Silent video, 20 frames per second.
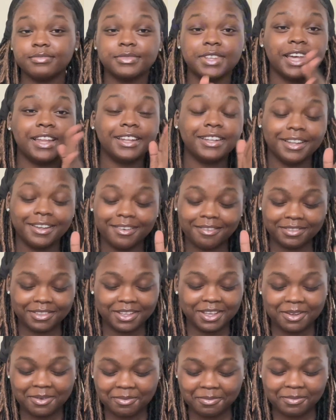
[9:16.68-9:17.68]
I love
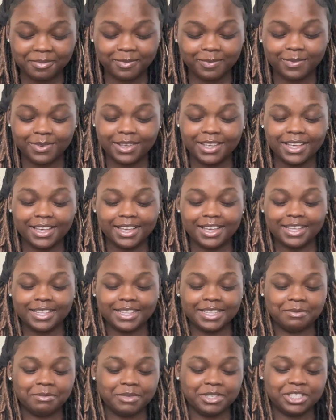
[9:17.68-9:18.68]
them.
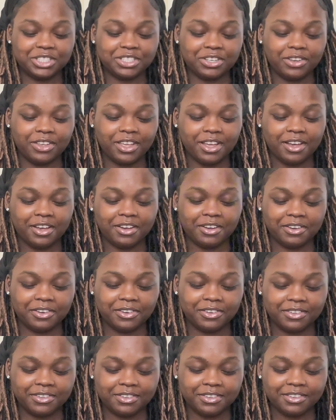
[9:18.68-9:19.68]
Let me show y'all.
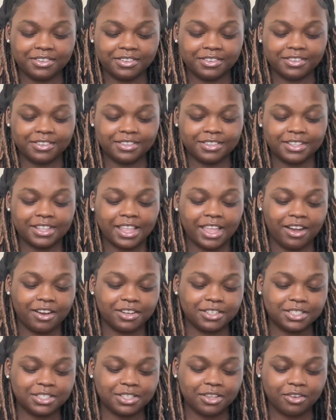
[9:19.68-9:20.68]
They're
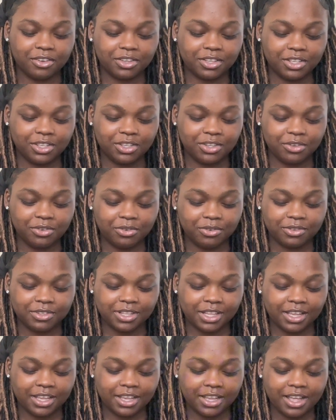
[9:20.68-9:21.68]
so cute.
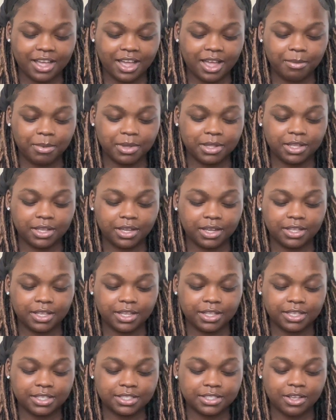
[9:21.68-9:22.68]
Like, I've been looking at
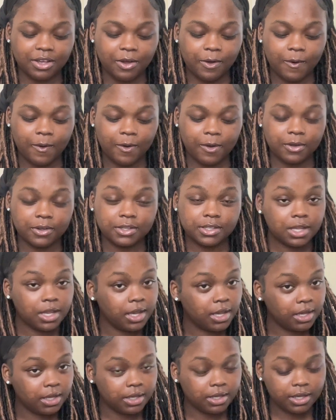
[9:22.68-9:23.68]
this all
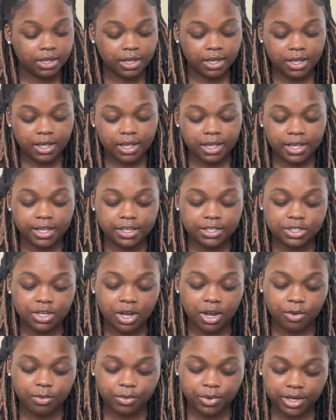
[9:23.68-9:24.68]
day. Is
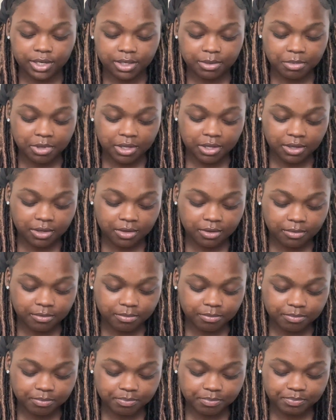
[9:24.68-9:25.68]
y'all ready, man?
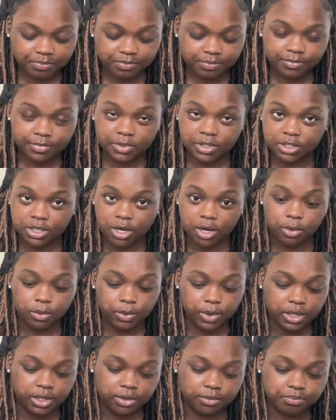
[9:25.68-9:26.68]
Is y'all
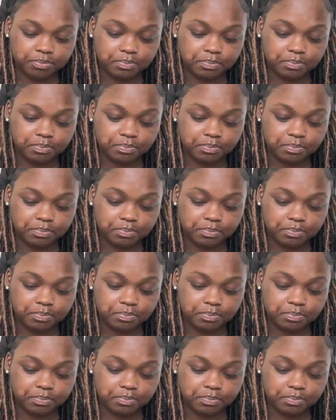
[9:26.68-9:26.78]
ready?